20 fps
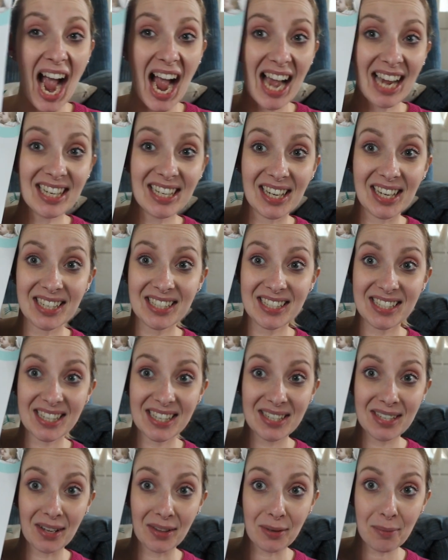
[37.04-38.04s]
I got
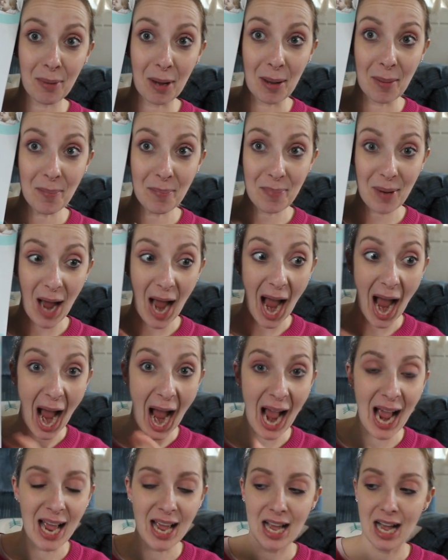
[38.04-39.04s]
another pump.
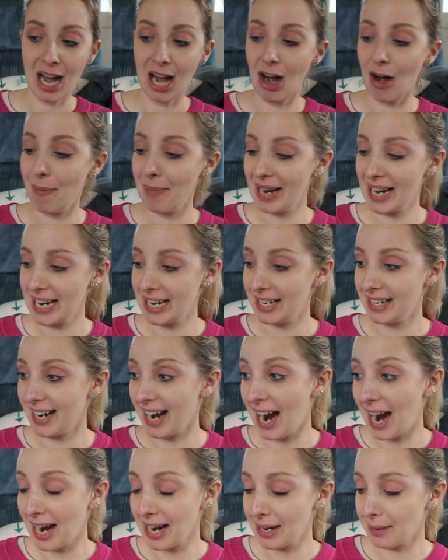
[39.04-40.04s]
Um, and
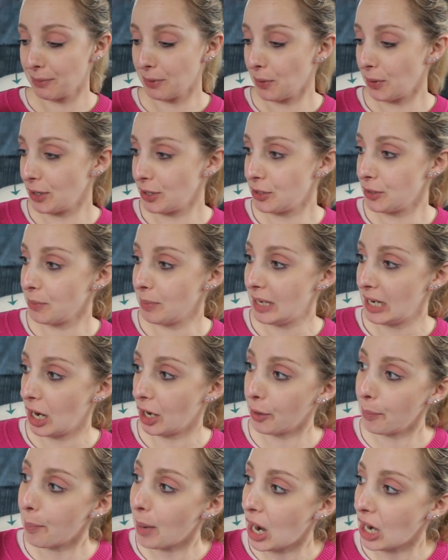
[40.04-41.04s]
I am going to be
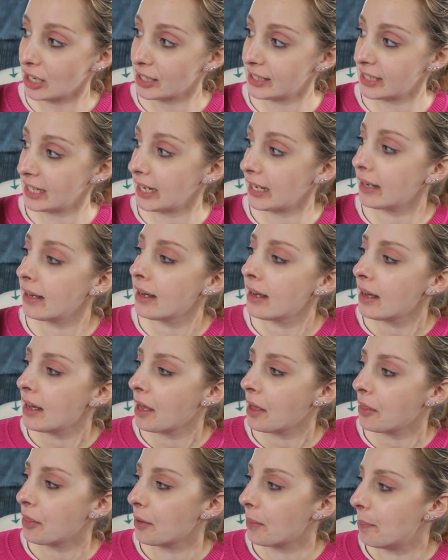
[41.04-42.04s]
unboxing
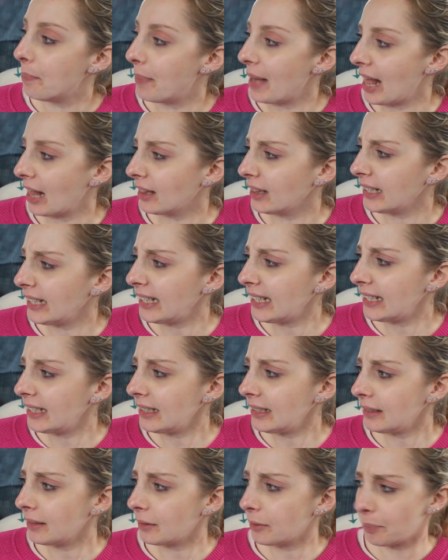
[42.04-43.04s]
the
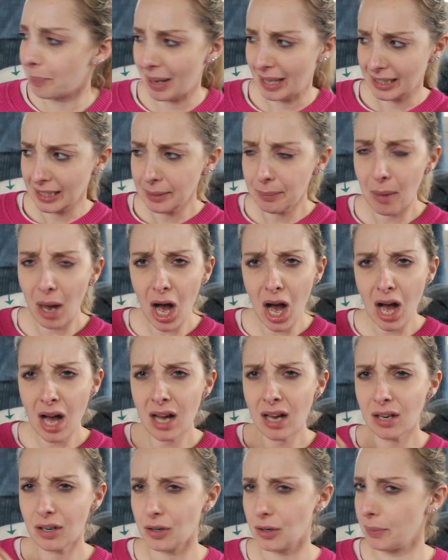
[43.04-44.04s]
Belly
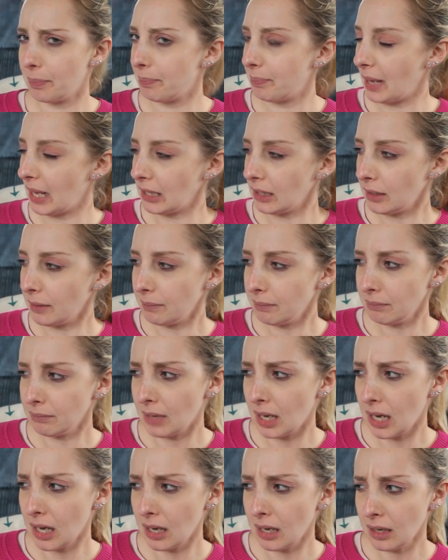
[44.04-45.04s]
bellyma or
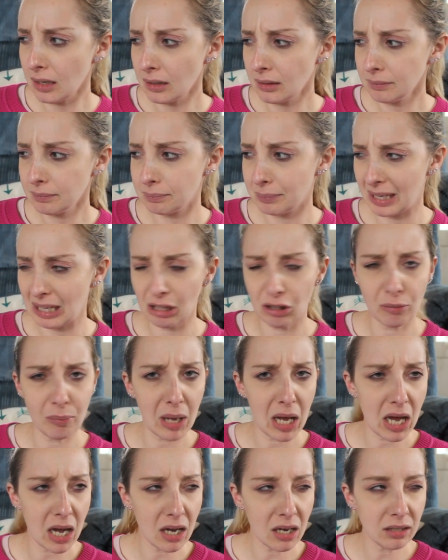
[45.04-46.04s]
Bellima
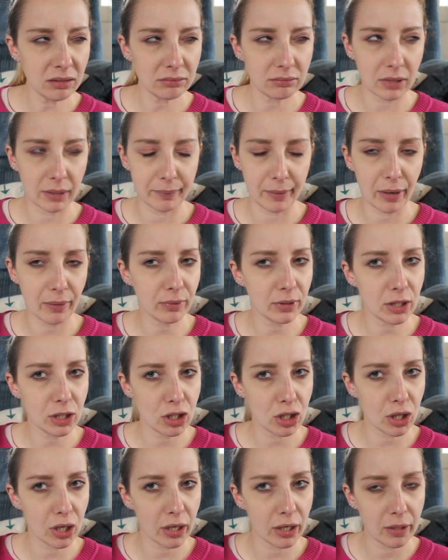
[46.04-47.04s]
Belma. I'm not really
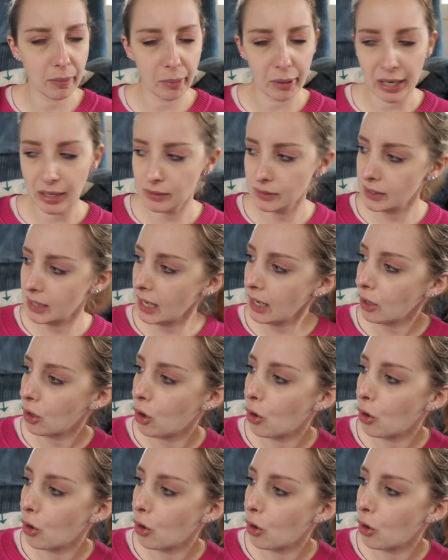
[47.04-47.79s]
sure how you pronounce that.